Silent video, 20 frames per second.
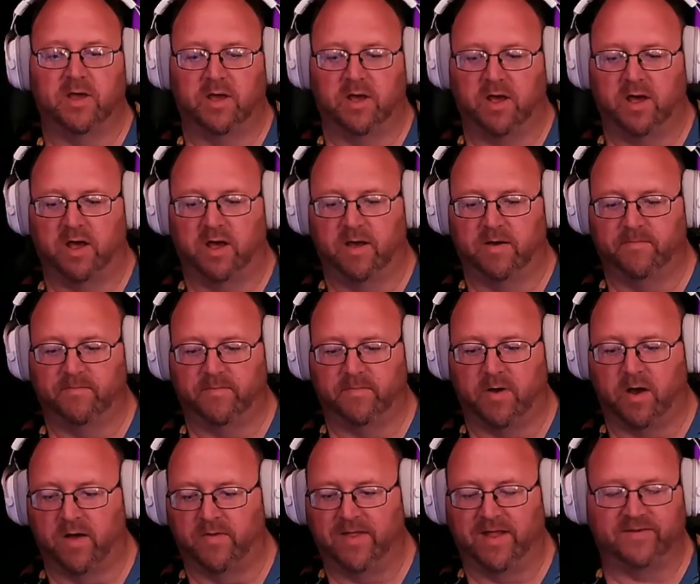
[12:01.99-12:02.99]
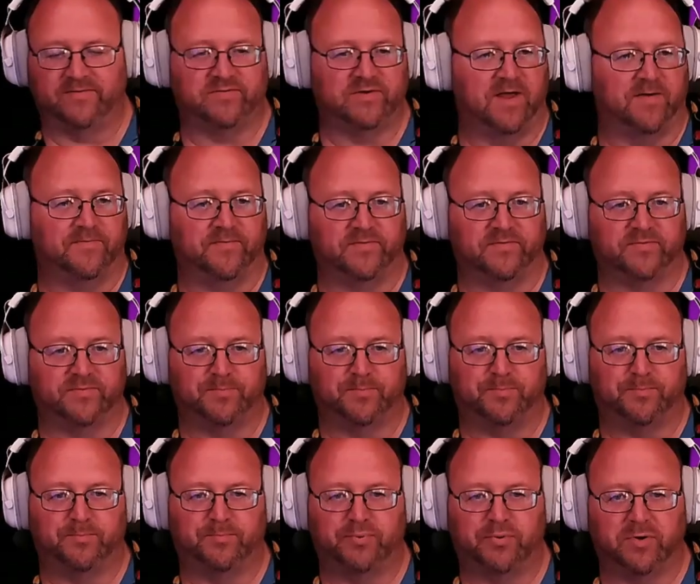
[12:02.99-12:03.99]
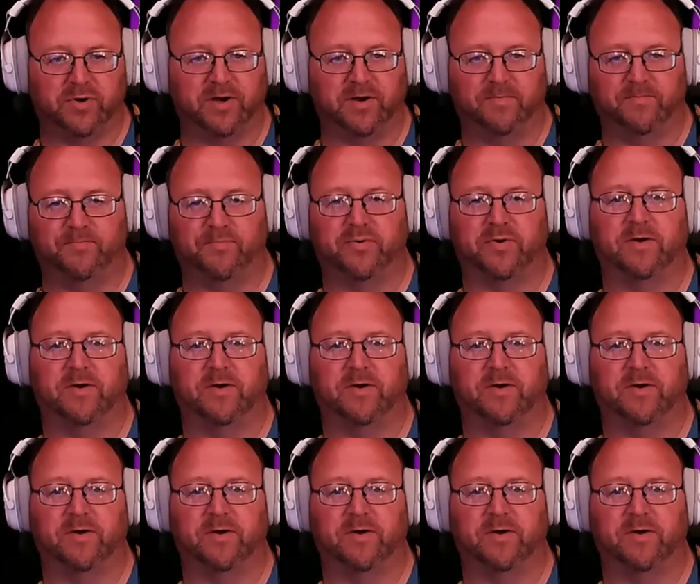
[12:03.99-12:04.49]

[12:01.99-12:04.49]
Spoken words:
All that stuff is pretty